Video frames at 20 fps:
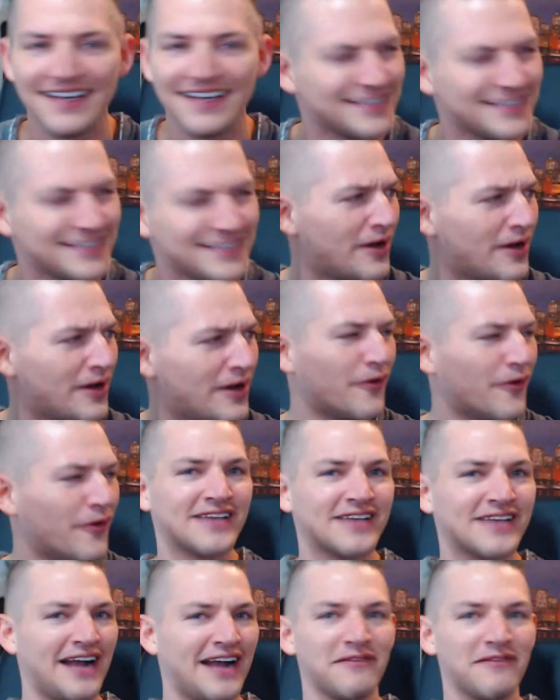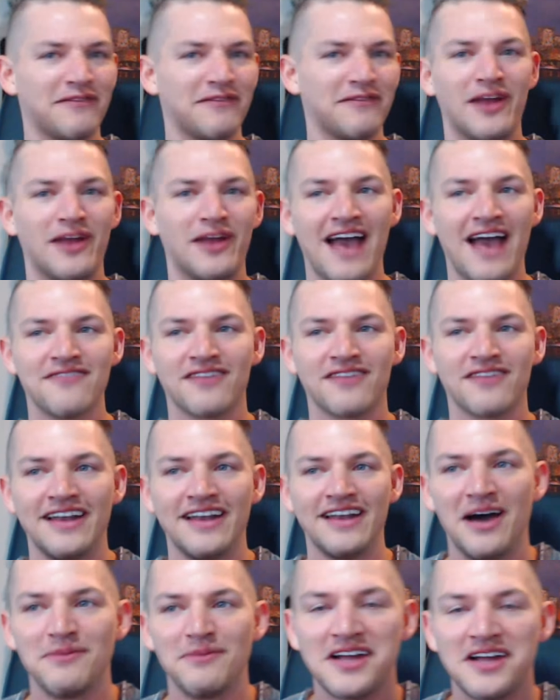He's like, wait, what? I don't even know what I have right
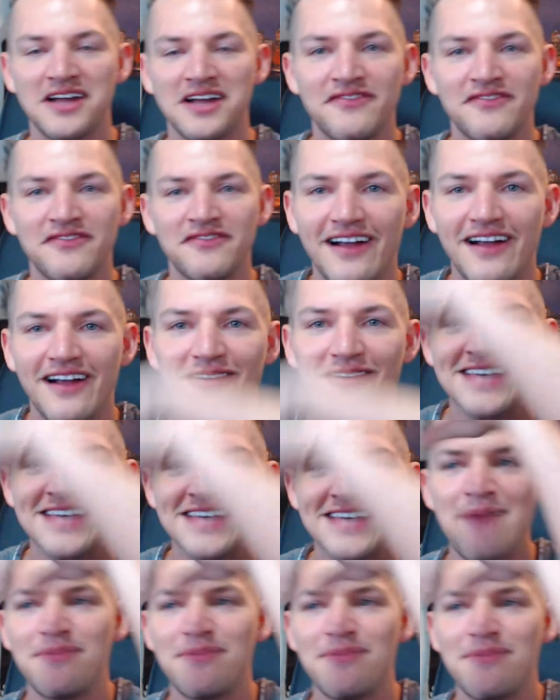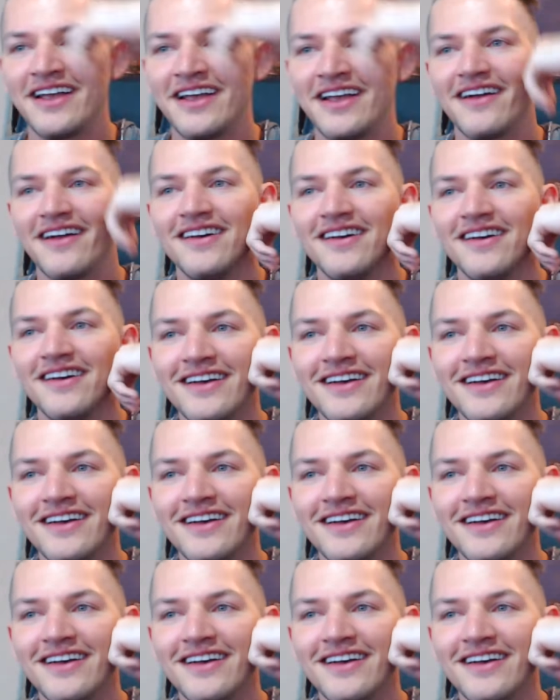now. I'm trying to figure out what's happening here.